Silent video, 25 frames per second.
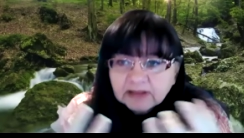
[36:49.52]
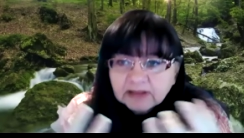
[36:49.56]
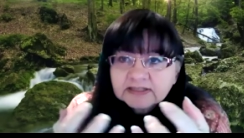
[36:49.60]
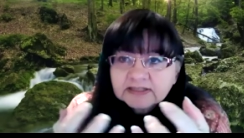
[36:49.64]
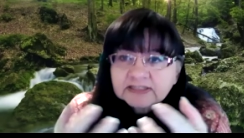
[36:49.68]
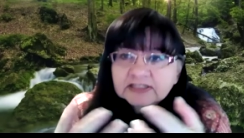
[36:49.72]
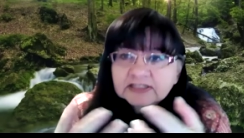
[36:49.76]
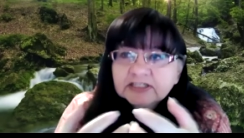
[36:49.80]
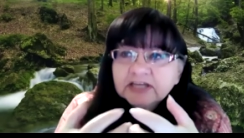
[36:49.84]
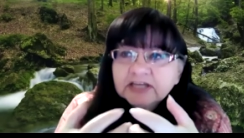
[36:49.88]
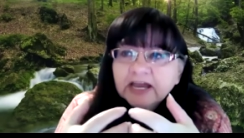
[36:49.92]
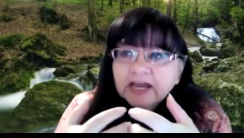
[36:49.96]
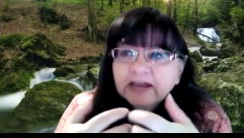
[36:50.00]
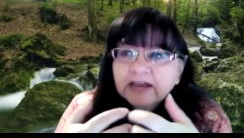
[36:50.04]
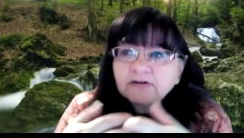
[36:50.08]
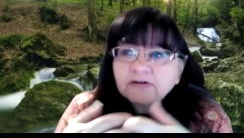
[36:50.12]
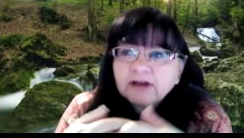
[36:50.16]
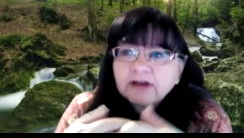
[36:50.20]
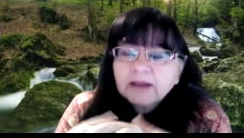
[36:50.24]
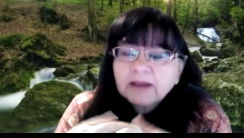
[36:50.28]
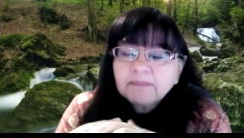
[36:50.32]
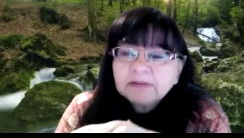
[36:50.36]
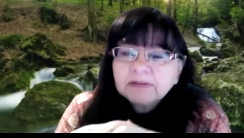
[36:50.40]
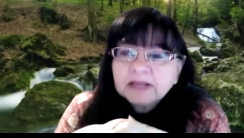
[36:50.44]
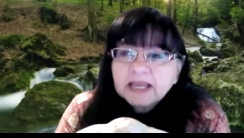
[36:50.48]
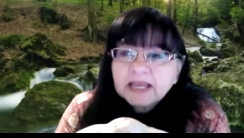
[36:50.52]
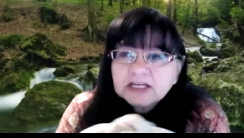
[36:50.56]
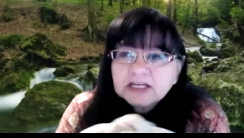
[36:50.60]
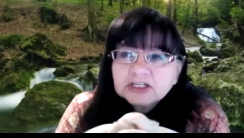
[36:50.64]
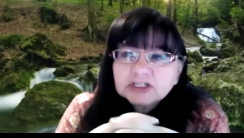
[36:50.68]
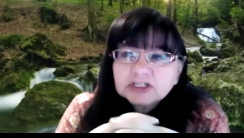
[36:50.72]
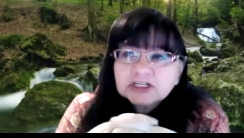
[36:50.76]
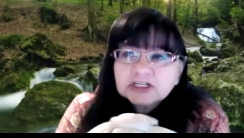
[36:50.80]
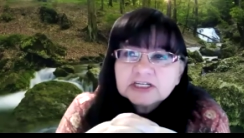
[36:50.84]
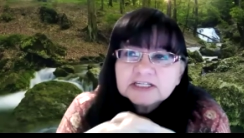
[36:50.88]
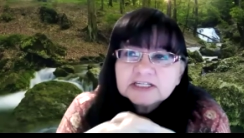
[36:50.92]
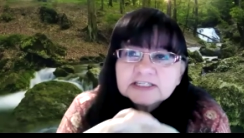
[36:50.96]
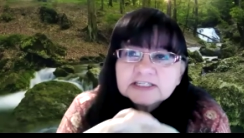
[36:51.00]
about this entire
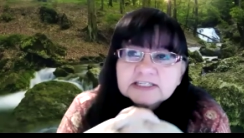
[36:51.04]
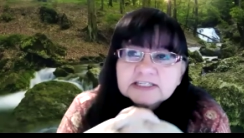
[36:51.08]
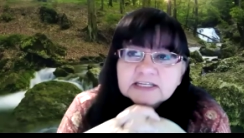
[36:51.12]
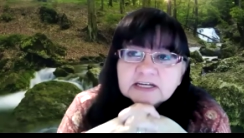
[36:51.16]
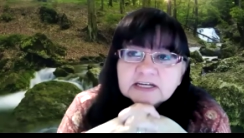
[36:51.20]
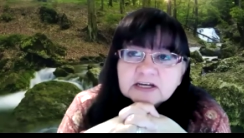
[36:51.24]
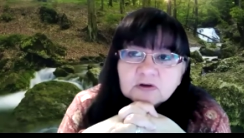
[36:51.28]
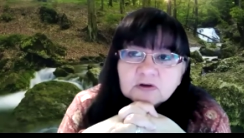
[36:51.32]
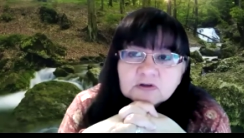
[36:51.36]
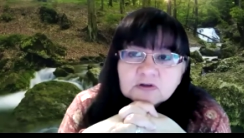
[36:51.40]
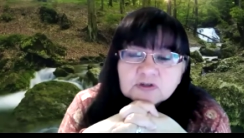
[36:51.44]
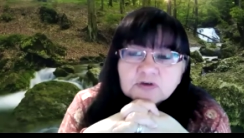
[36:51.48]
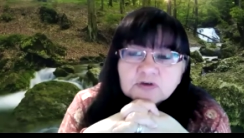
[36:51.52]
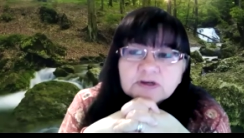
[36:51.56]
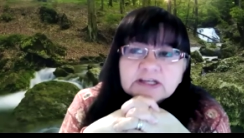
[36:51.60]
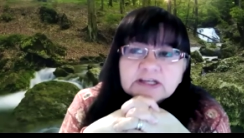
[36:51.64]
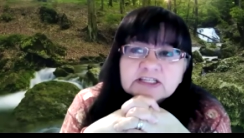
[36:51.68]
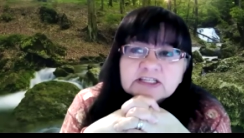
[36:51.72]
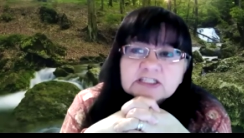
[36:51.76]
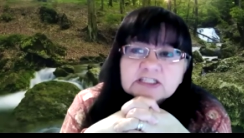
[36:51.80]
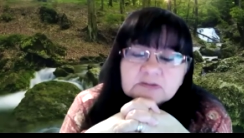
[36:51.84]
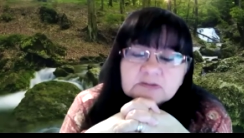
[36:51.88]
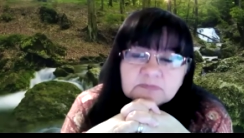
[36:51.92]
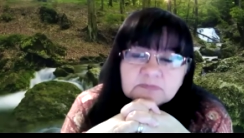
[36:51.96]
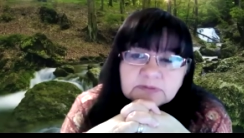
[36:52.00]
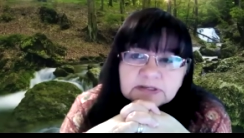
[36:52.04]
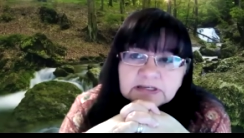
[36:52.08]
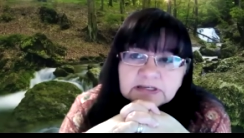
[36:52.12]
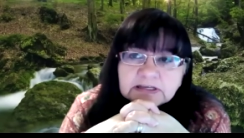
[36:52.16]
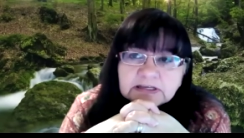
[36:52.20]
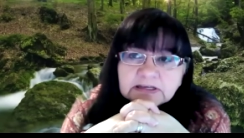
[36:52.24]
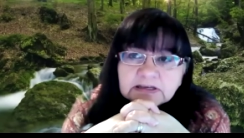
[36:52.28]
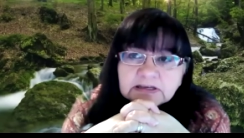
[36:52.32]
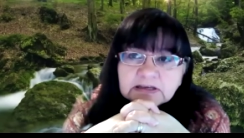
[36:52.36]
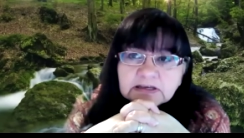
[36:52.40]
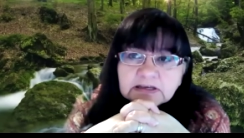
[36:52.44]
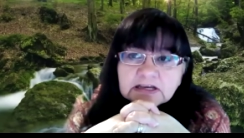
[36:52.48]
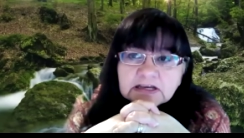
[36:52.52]
application, is that it also has to
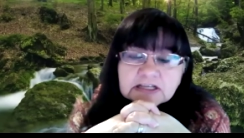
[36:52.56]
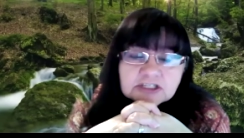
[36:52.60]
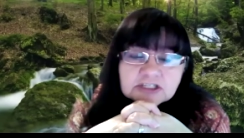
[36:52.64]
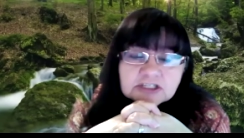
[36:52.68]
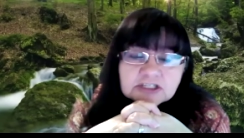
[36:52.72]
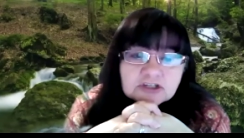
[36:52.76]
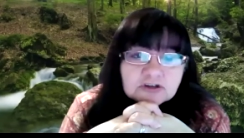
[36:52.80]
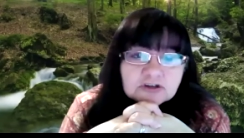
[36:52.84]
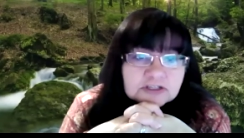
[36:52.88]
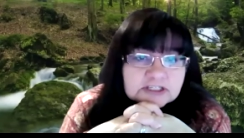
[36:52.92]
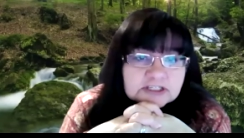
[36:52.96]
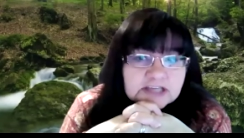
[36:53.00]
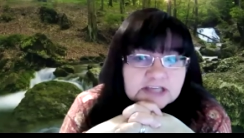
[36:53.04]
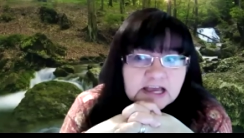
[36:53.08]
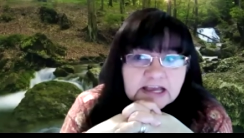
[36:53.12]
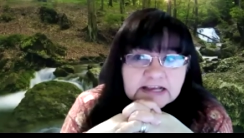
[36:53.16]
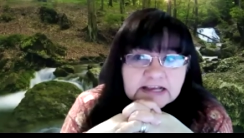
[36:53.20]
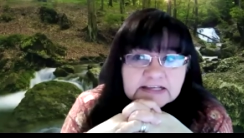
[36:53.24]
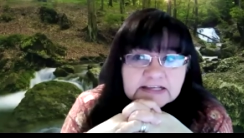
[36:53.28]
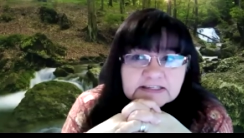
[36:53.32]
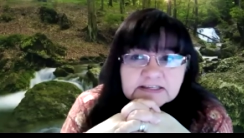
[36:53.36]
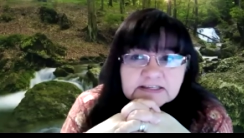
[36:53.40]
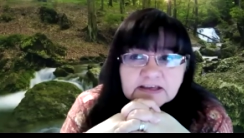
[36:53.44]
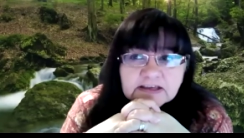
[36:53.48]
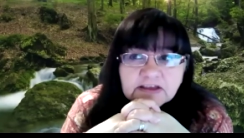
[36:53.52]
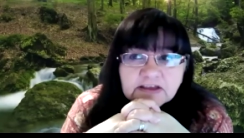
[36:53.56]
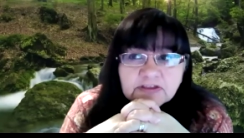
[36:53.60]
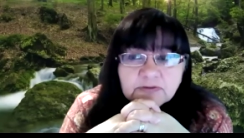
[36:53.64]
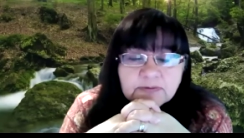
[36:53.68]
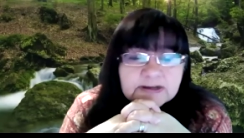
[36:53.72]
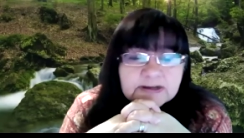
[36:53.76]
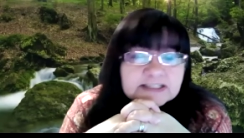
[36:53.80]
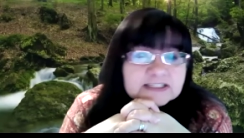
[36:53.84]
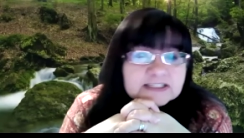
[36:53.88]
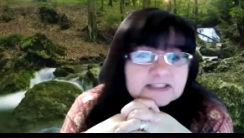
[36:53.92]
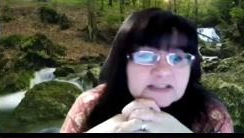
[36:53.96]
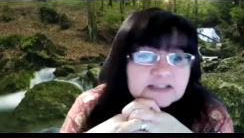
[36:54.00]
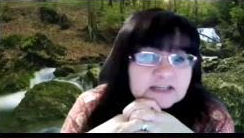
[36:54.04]
be a certain size.
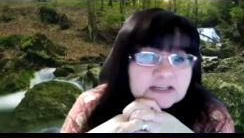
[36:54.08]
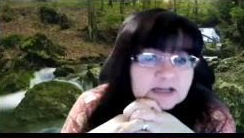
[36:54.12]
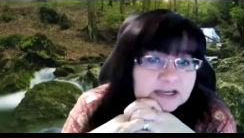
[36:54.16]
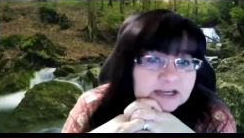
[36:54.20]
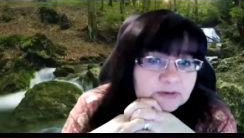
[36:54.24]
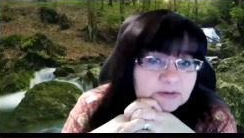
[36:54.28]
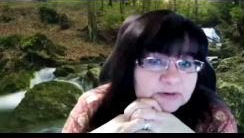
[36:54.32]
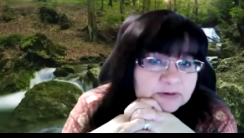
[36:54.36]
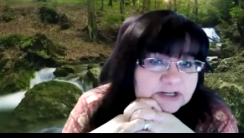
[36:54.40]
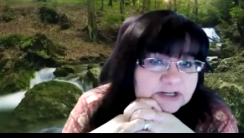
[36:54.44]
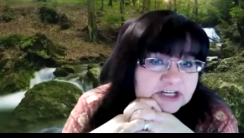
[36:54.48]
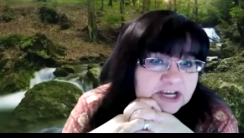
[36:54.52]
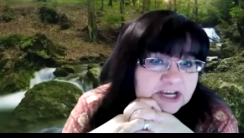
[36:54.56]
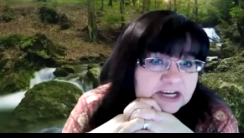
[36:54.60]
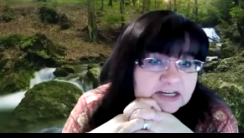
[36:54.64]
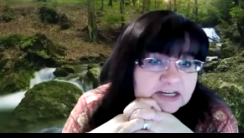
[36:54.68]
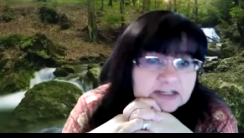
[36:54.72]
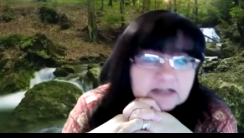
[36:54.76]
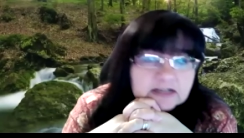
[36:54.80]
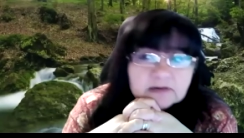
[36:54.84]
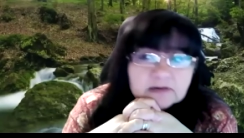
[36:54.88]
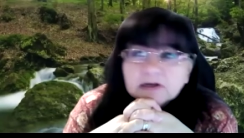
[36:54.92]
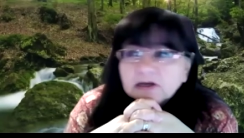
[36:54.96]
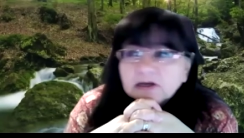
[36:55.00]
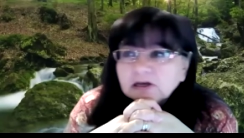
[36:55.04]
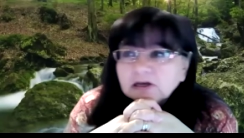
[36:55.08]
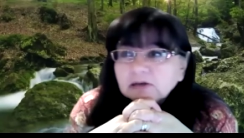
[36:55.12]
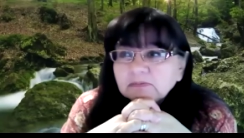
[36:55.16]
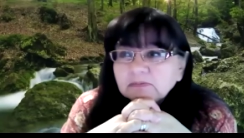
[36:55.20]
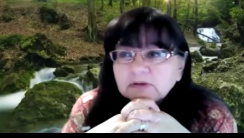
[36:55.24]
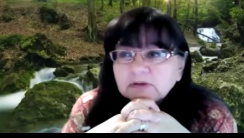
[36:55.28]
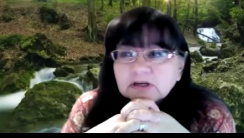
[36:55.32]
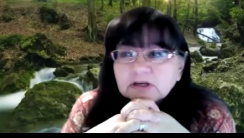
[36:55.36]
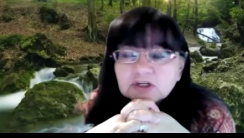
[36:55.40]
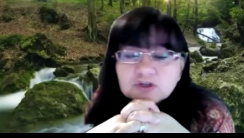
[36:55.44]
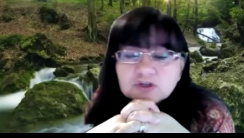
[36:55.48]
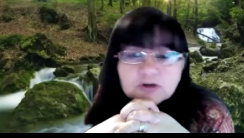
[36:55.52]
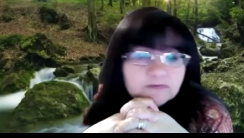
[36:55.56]
Otherwise, it's going to get rejected
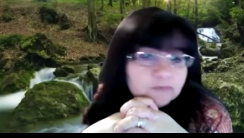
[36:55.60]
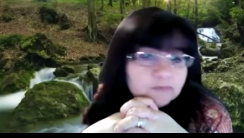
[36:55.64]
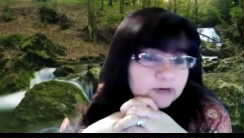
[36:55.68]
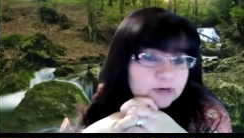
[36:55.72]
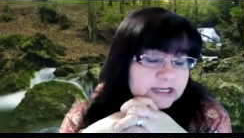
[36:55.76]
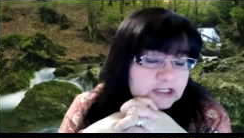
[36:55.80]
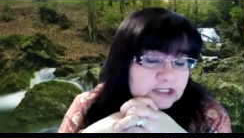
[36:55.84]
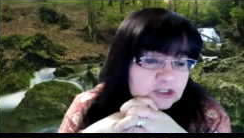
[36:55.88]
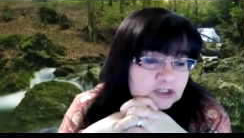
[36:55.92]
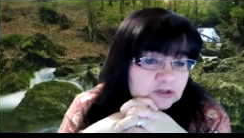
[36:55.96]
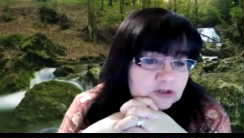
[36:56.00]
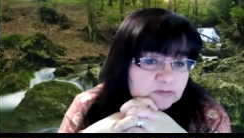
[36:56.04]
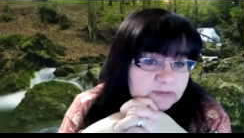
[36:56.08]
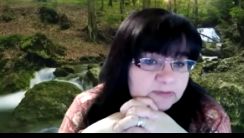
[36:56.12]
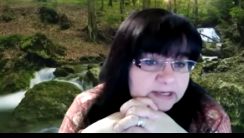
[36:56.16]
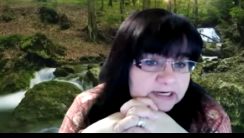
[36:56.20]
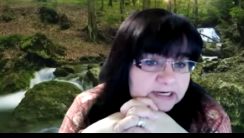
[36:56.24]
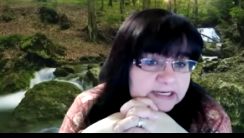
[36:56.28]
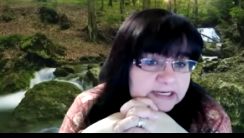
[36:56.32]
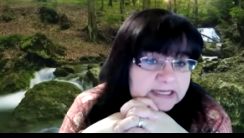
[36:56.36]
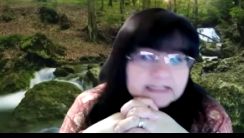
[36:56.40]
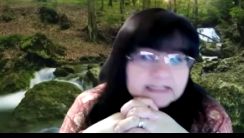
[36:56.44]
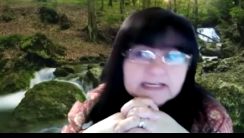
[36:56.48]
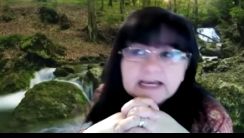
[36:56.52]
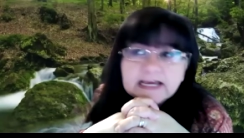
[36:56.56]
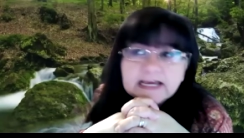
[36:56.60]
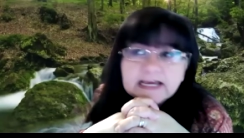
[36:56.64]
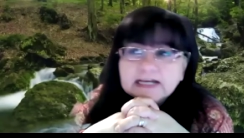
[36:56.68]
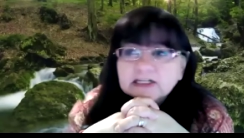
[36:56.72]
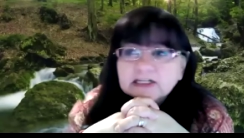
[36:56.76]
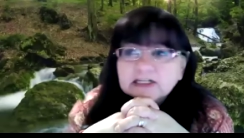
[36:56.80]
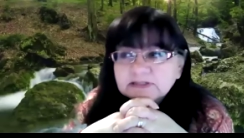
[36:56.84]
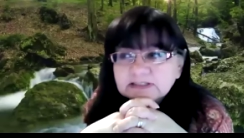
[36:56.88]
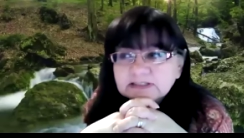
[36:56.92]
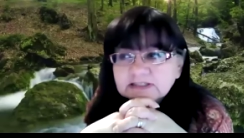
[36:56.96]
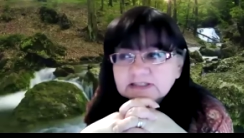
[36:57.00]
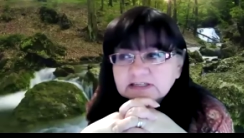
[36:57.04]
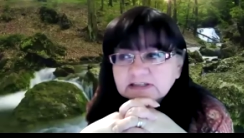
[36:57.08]
because you have way too many
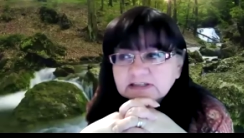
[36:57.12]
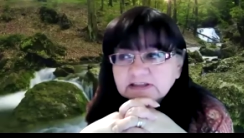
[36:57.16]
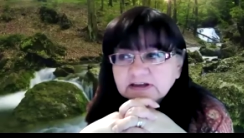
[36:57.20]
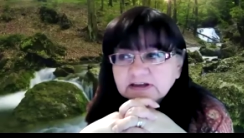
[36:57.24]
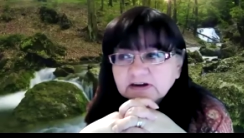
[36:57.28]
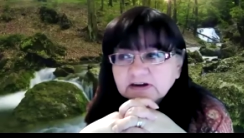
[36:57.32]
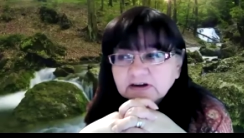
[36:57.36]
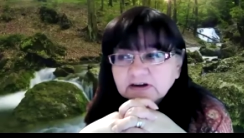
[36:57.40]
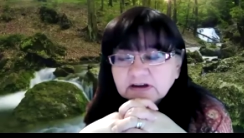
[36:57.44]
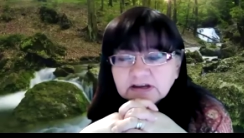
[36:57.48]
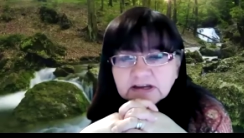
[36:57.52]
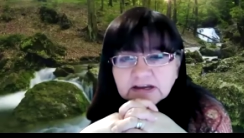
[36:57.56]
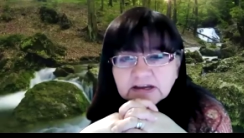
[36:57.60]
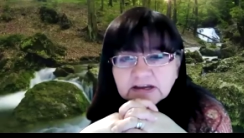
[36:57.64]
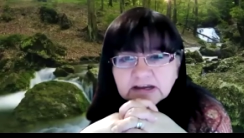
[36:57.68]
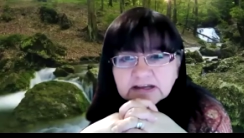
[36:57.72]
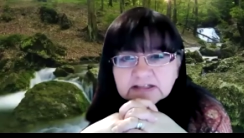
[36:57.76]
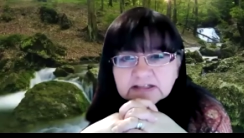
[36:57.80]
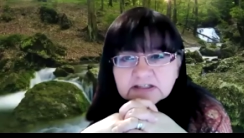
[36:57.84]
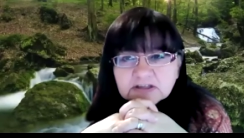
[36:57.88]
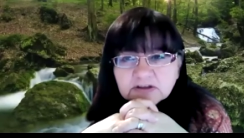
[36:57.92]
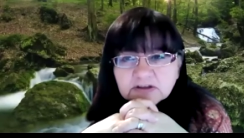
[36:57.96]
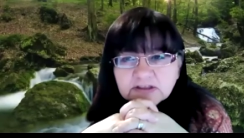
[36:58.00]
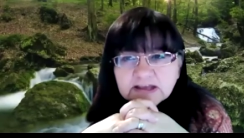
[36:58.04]
attachments in there. And